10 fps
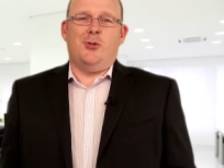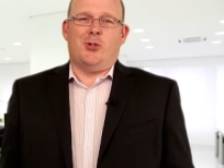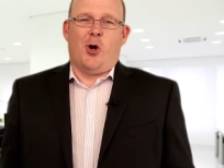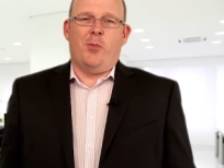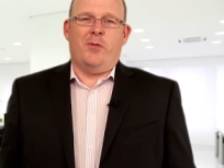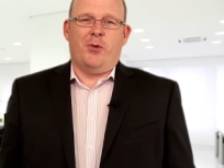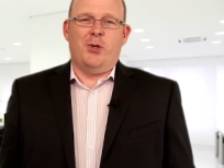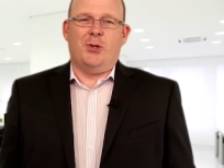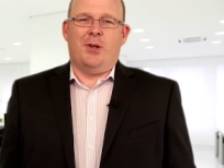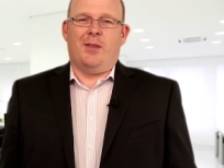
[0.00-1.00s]
you stop before
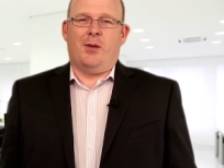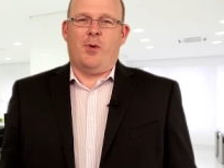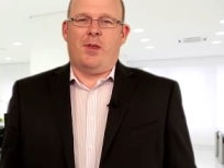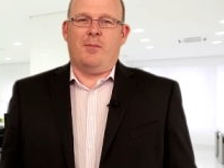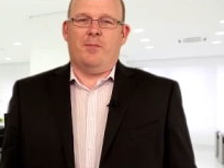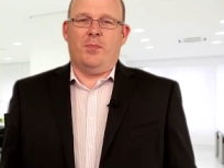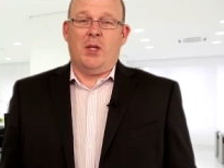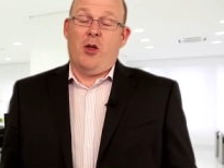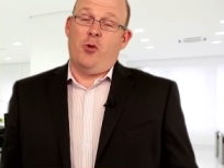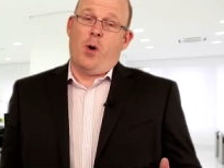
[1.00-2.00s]
you do anything with it.
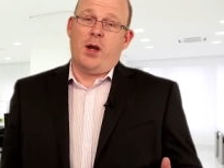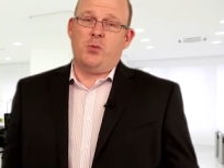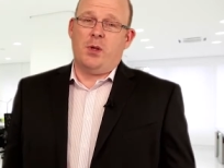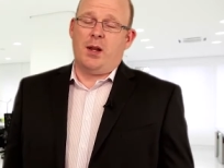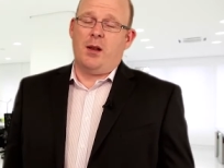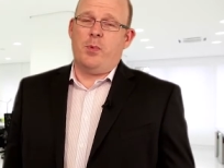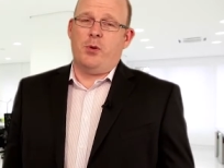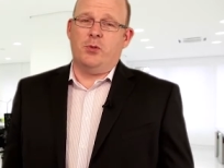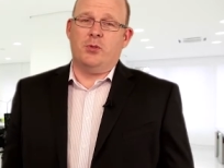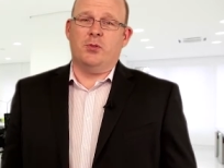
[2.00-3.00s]
Otherwise, we can end up
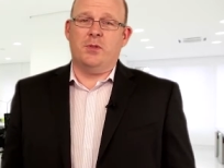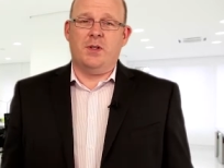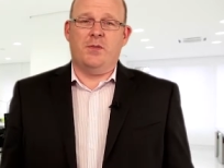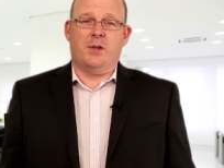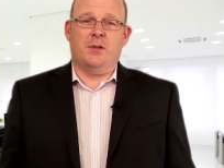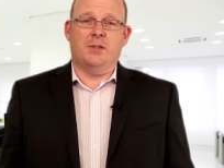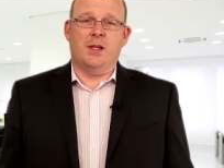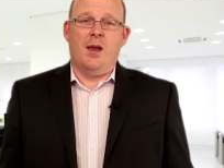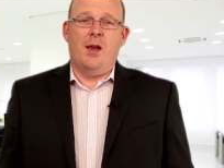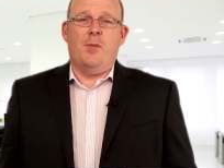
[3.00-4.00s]
in all sorts of
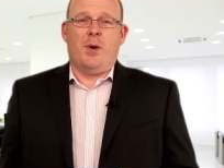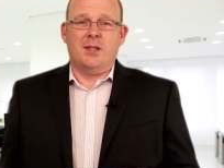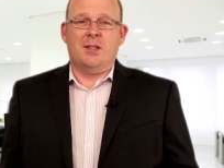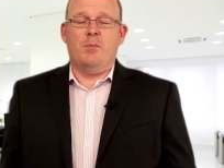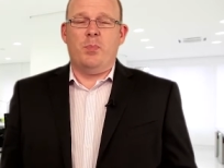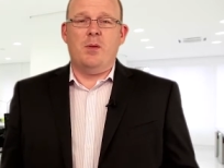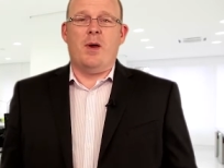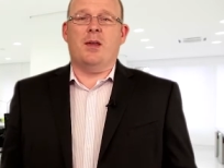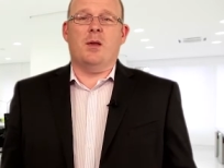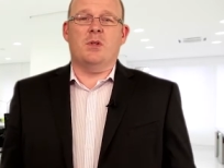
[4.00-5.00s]
difficulty by simply
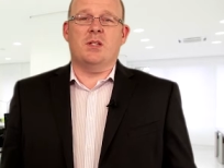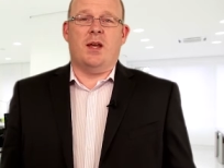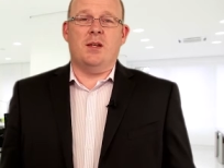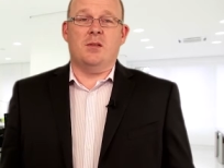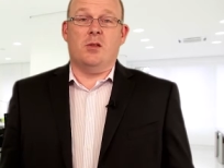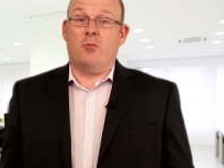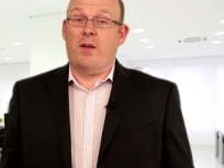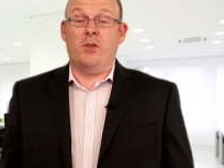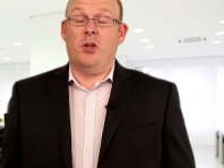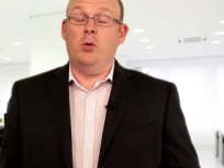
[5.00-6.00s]
making mistakes that the
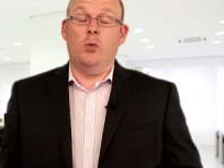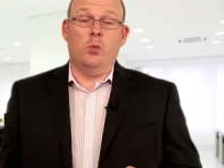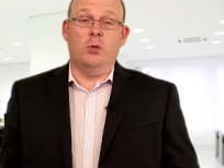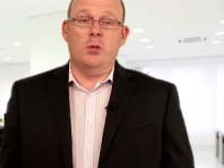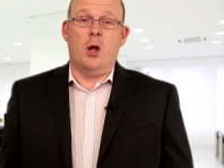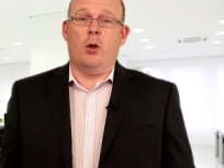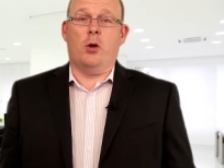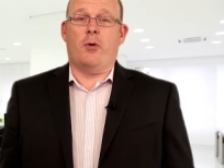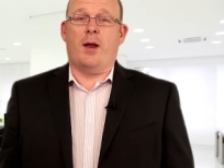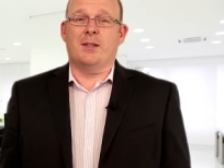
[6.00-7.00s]
revenue will no
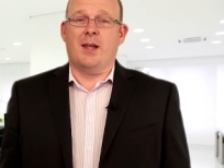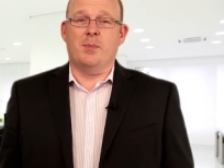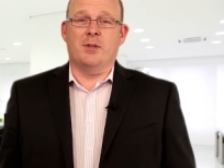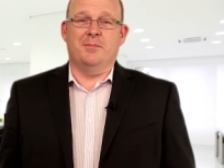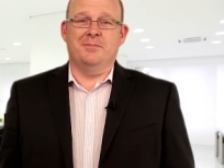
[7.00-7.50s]
longer accept.